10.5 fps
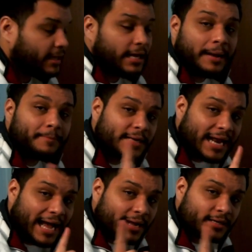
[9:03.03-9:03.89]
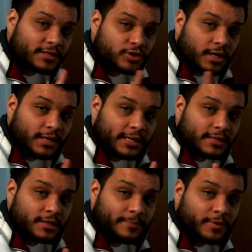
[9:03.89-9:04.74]
I'm not going to start at the
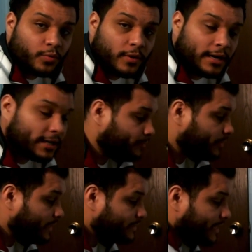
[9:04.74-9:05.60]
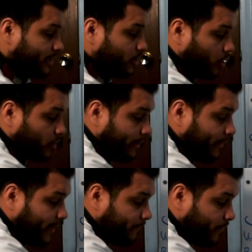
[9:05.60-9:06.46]
number 1 because I know that my
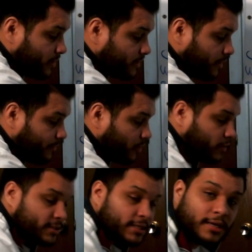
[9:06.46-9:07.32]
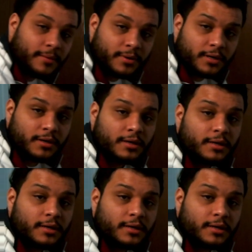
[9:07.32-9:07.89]
first number was the number,